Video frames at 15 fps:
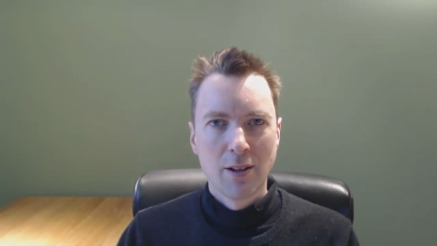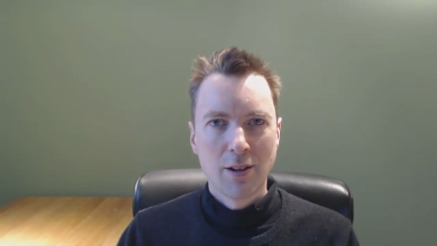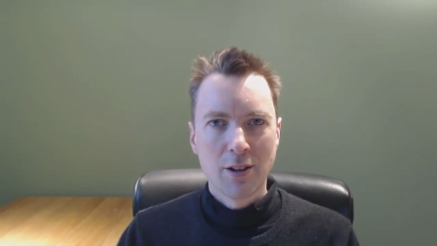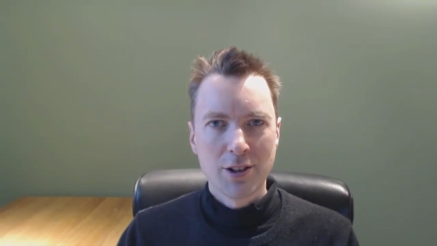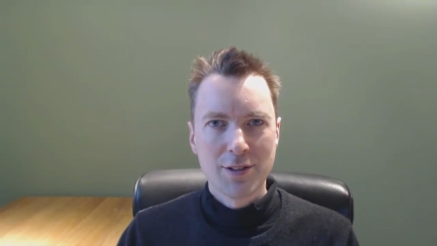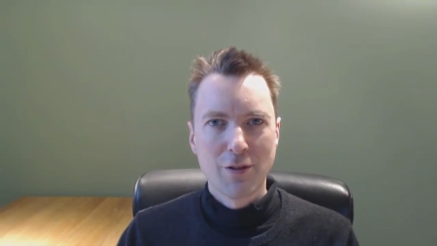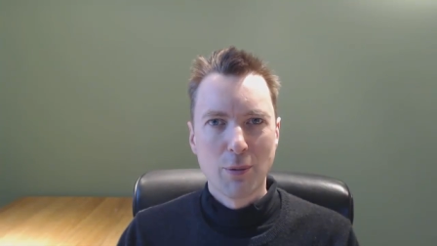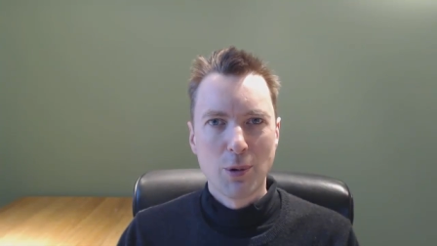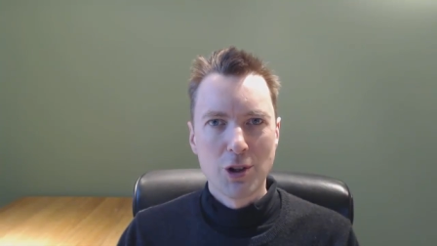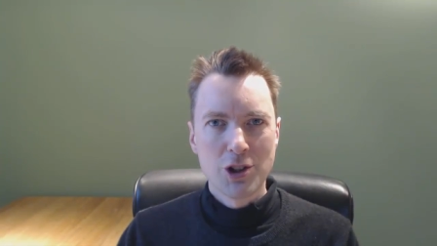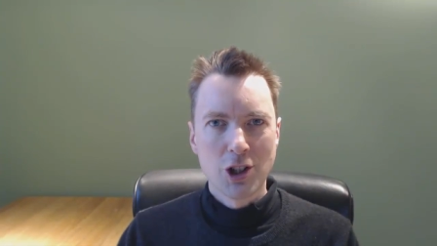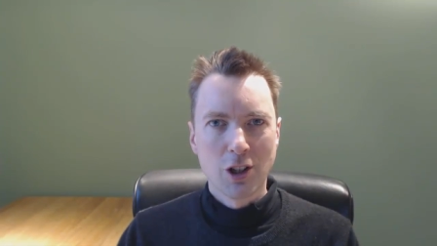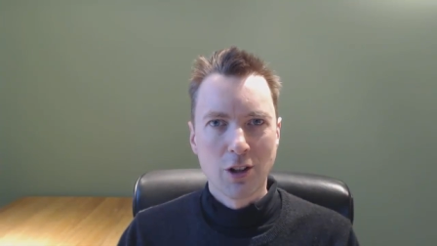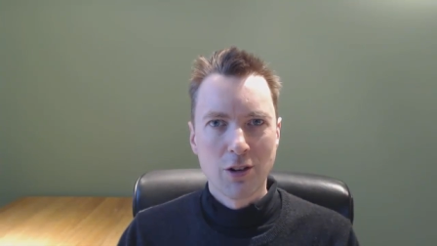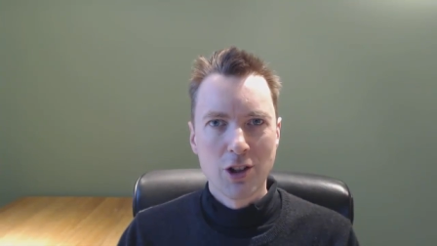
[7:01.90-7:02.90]
Thanks for
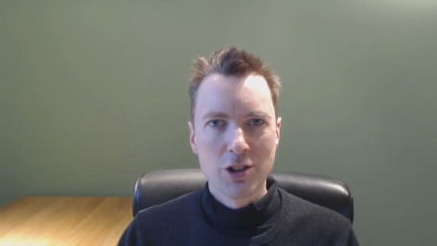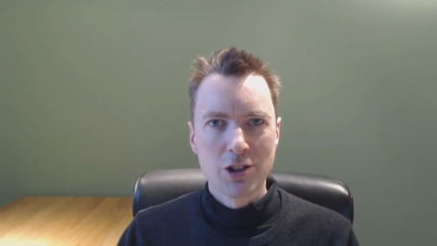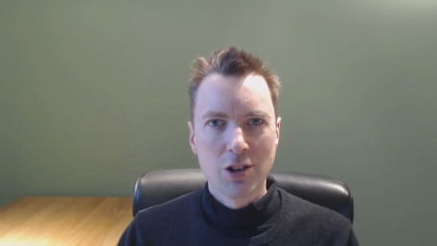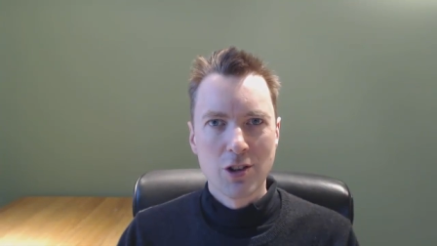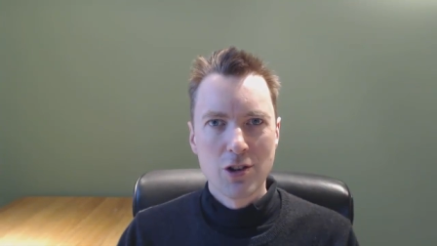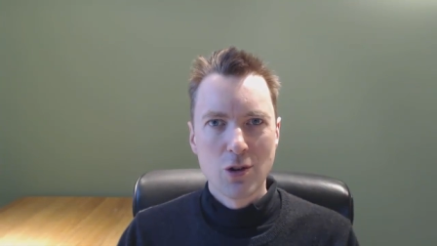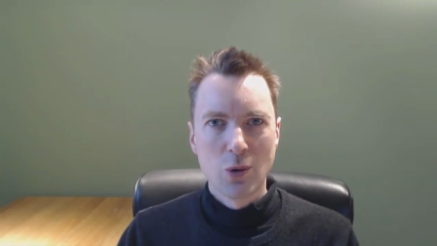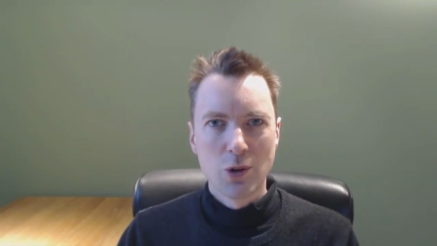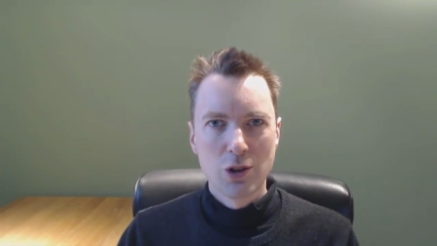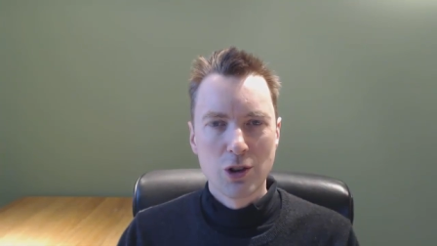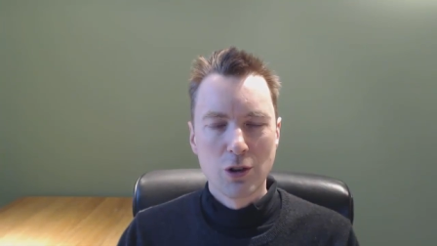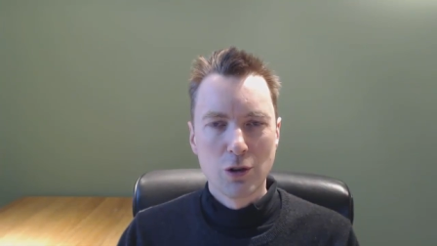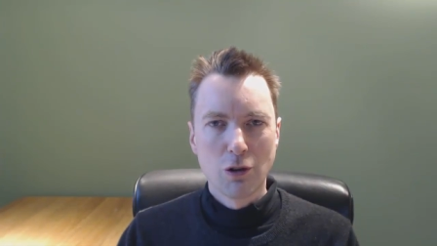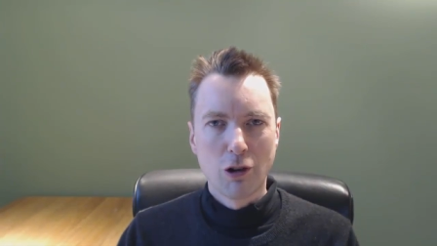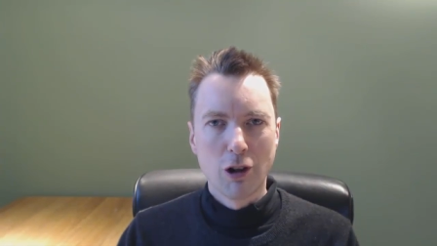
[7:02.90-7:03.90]
watching this short
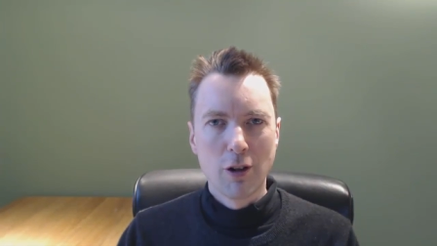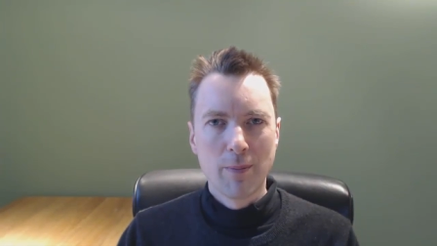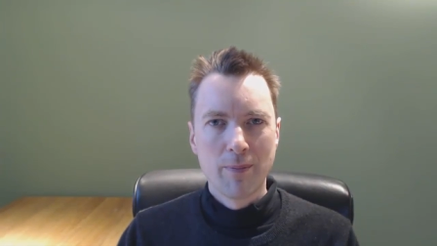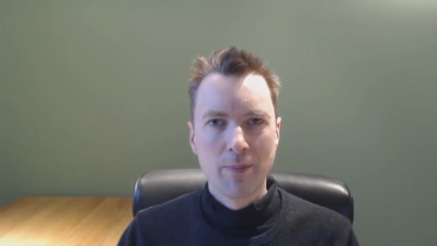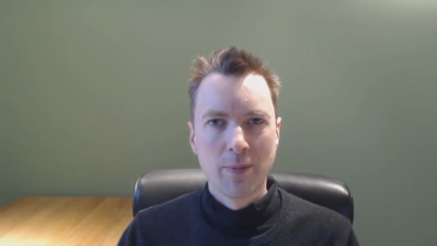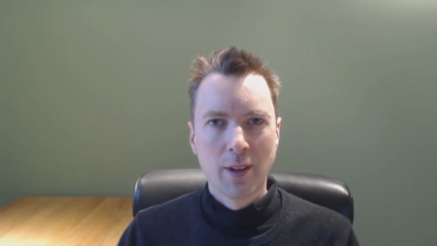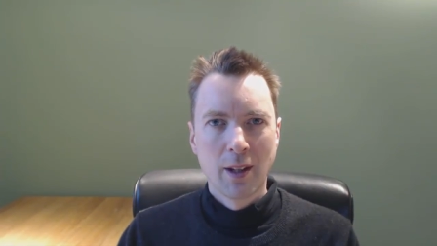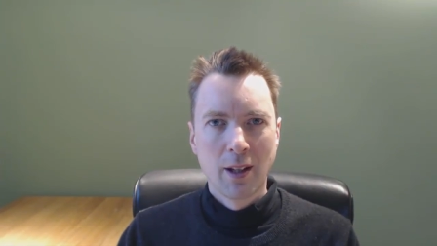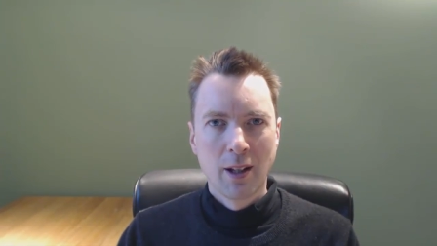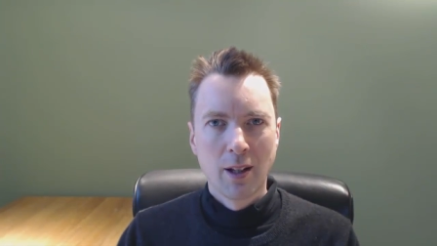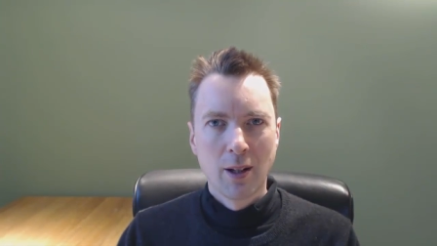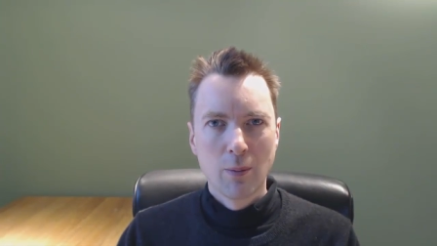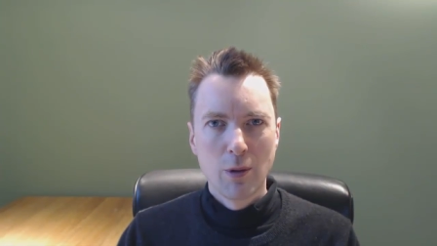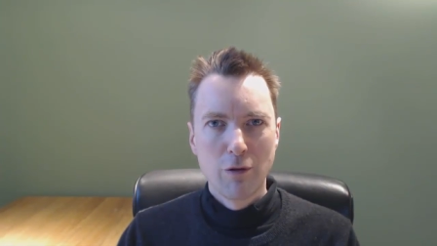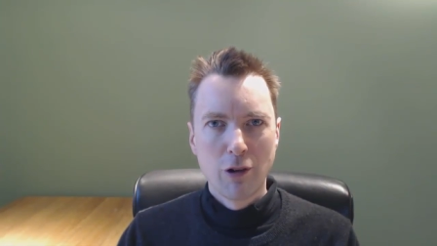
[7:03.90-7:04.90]
tutorial.
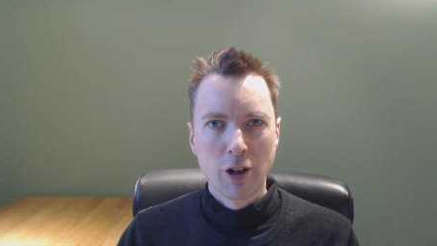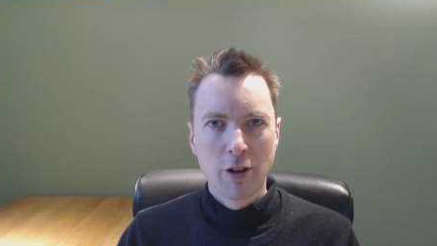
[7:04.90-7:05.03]
We